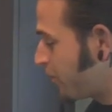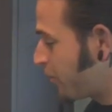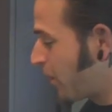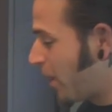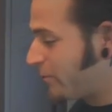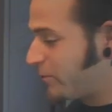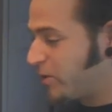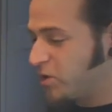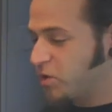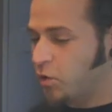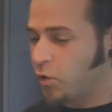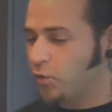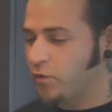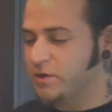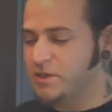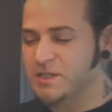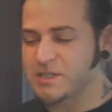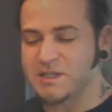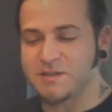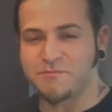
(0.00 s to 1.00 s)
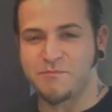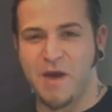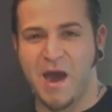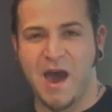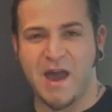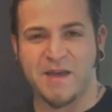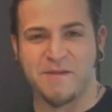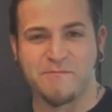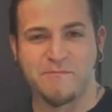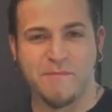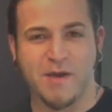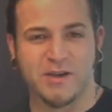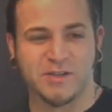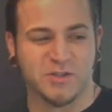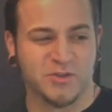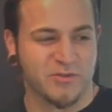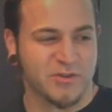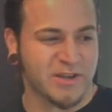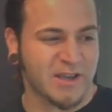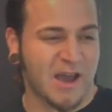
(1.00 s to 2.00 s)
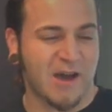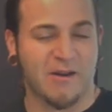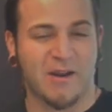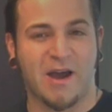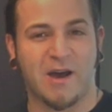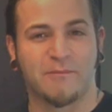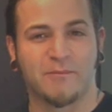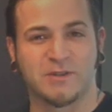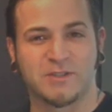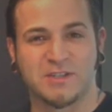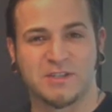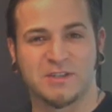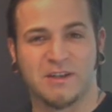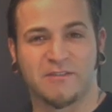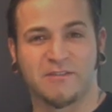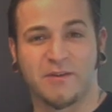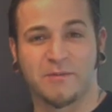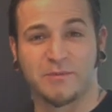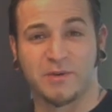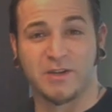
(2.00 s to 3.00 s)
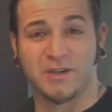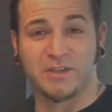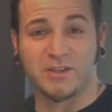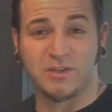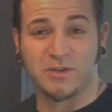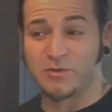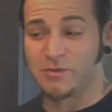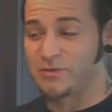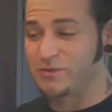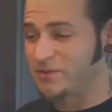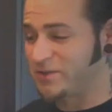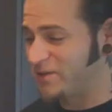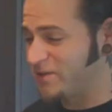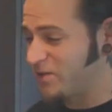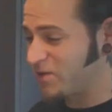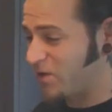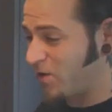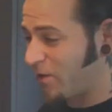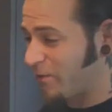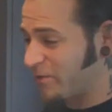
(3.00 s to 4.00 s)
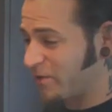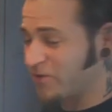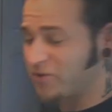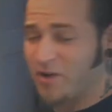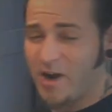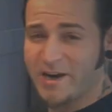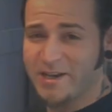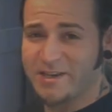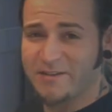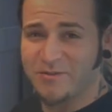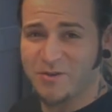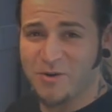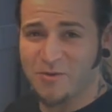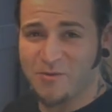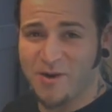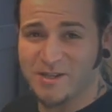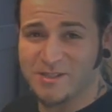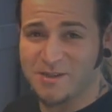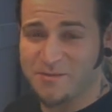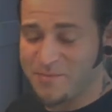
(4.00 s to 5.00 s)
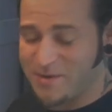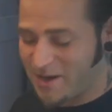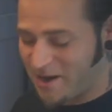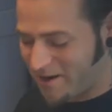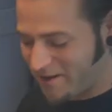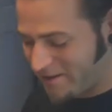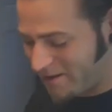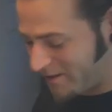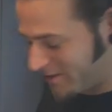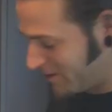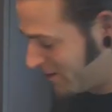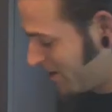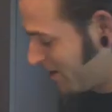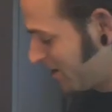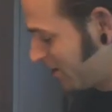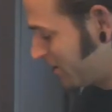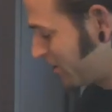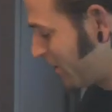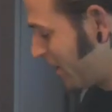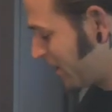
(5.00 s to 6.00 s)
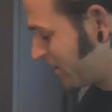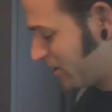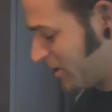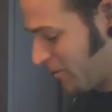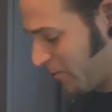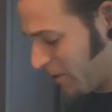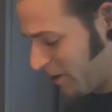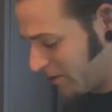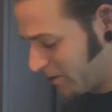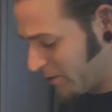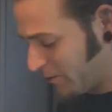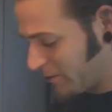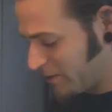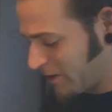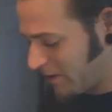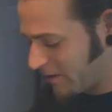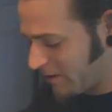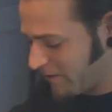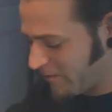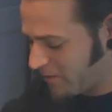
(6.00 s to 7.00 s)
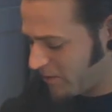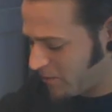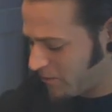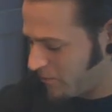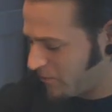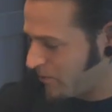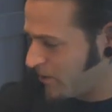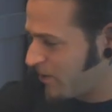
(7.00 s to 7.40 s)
I'm notoriously bad at measuring out how much stuff I'm going to use, and so I'm going to try to give you a recipe out of this. So actually what I'll do is I'll give you